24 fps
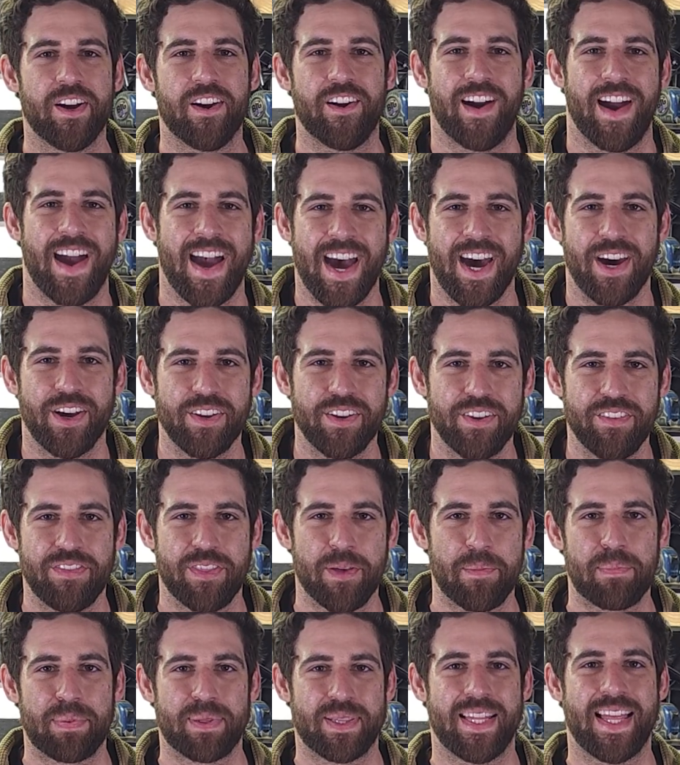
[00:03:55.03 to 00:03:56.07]
are out of
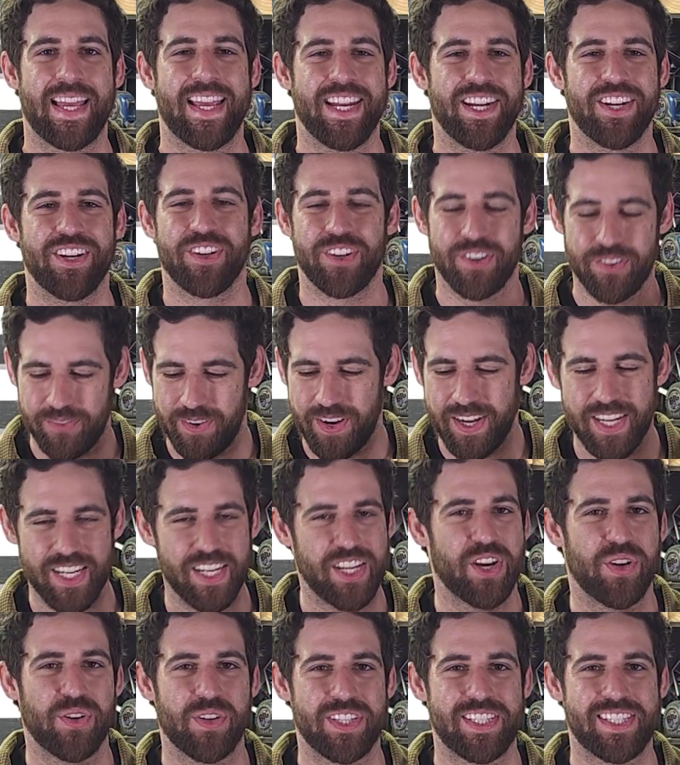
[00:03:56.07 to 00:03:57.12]
the planer and ready to go to